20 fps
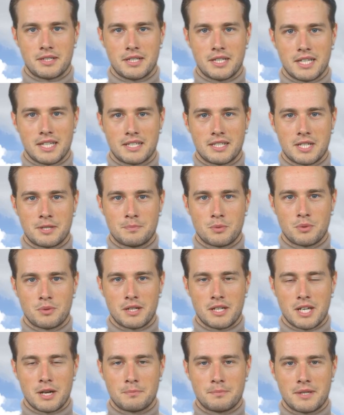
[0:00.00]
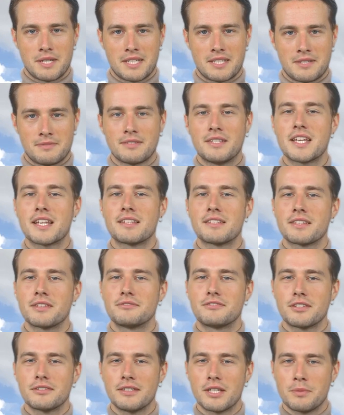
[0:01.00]
In smaller companies of ten to
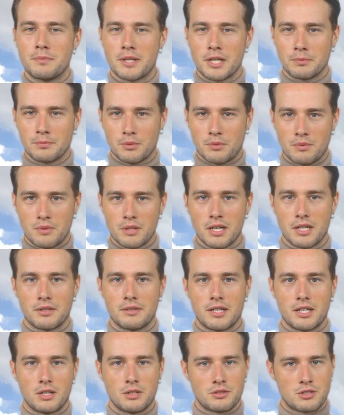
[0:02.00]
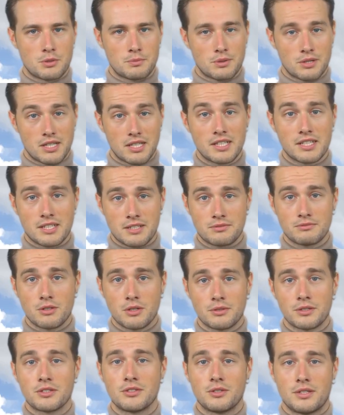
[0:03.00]
fifty people, the entrepreneur can
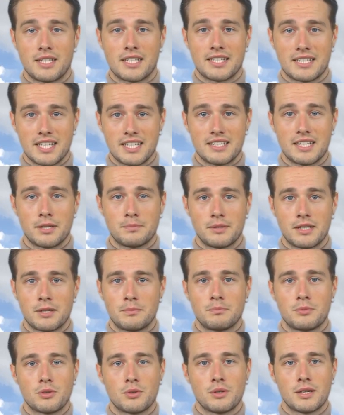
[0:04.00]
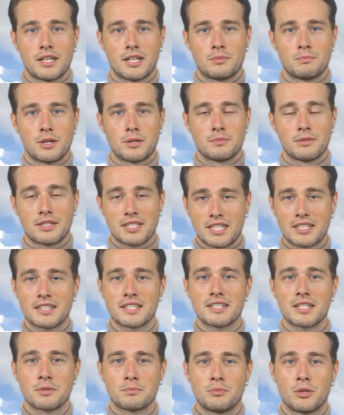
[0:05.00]
voluntarily set up an employee
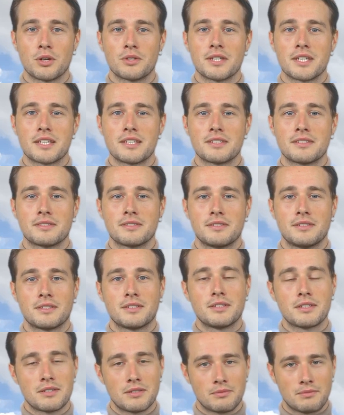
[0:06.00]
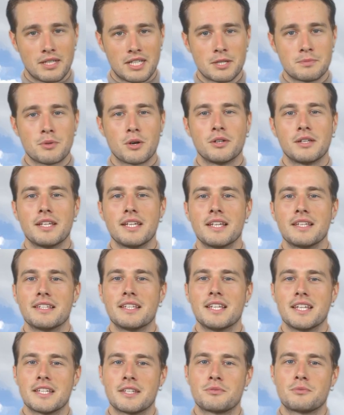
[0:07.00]
representative body. This body has
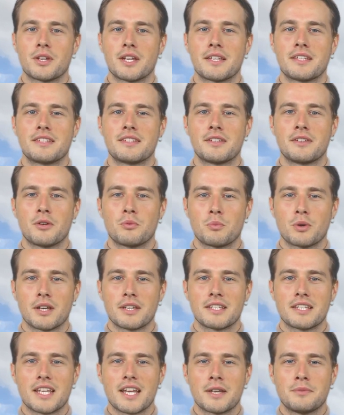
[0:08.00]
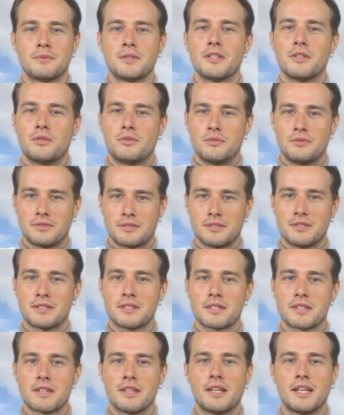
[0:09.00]
less rights than the works council.
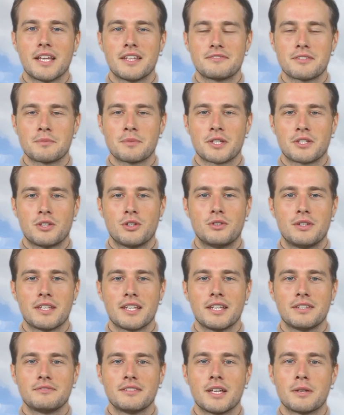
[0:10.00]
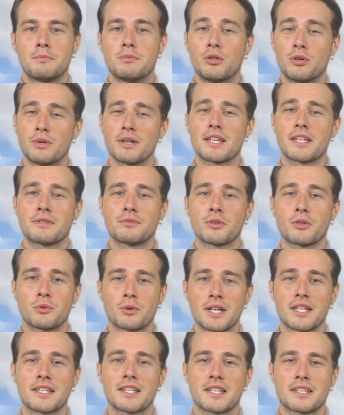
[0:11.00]
If the majority of the employees
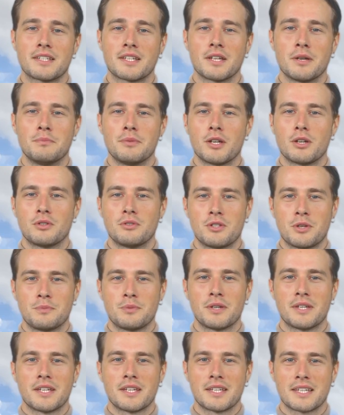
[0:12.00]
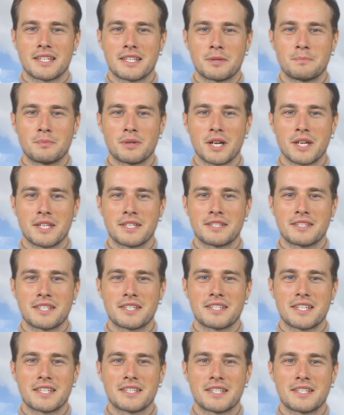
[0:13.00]
request it, the entrepreneur is obliged to
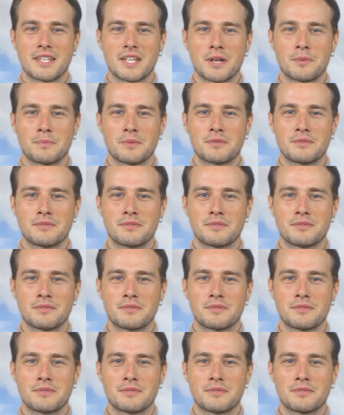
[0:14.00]
set it up.